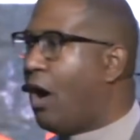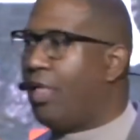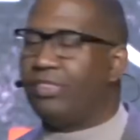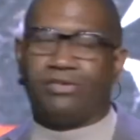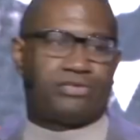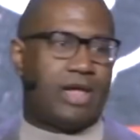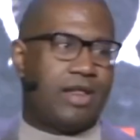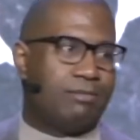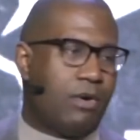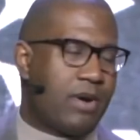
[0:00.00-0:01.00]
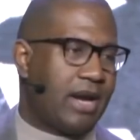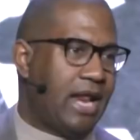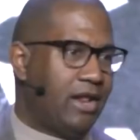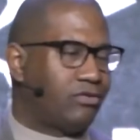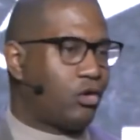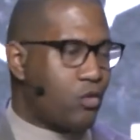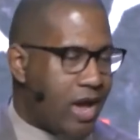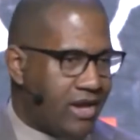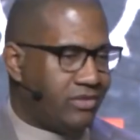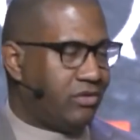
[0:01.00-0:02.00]
on this Sunday morning, and it's
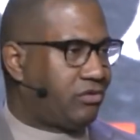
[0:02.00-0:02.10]
great